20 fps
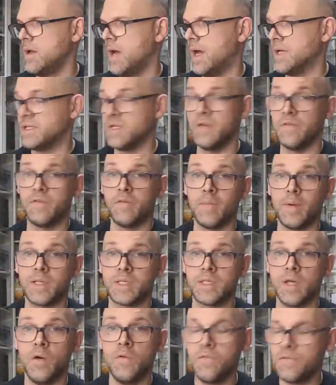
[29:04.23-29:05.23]
As in for
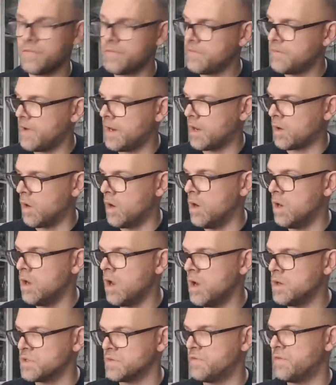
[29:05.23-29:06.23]
myself, and I've got
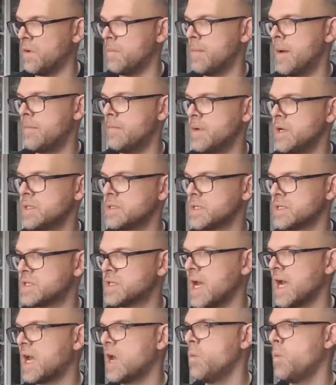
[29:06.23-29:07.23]
loads of fond memories. The
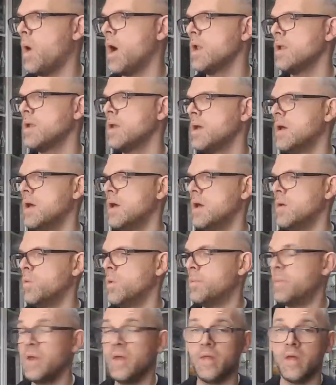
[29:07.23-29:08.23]
second one
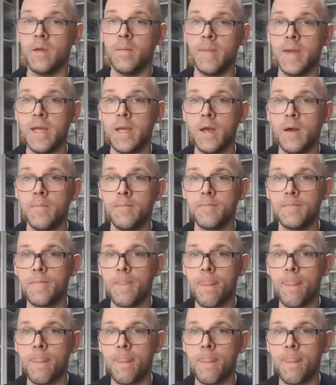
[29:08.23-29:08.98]
would be the Amiga.